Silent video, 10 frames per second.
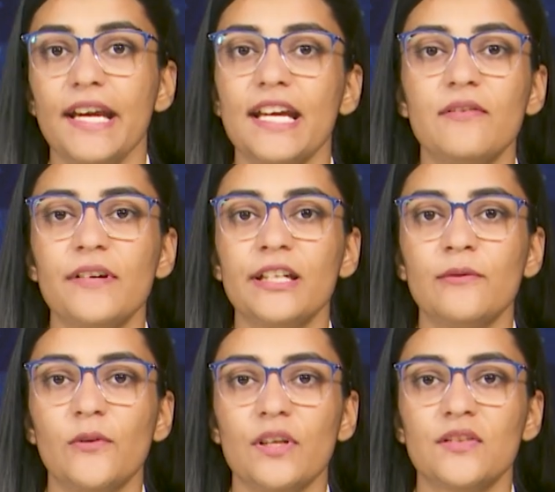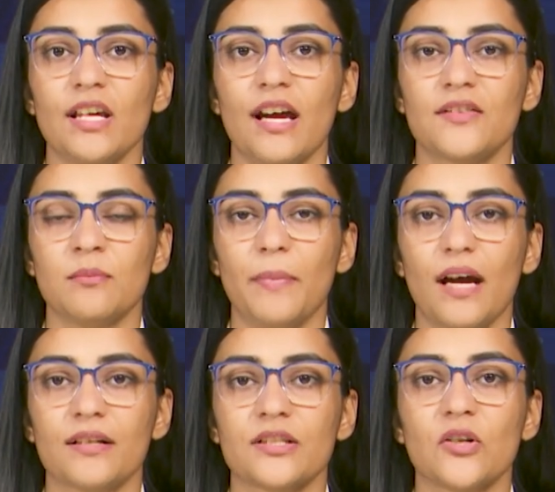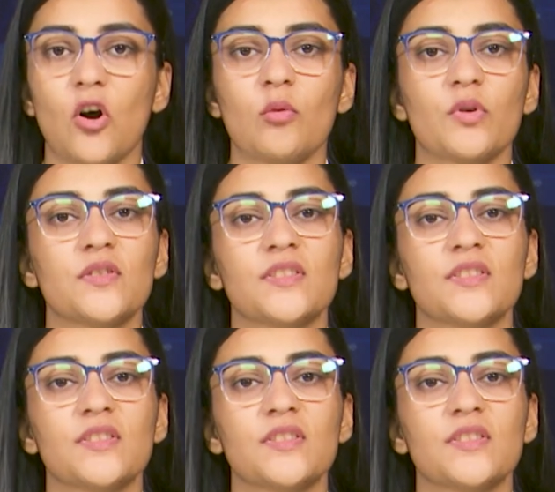avian influenza has impacted almost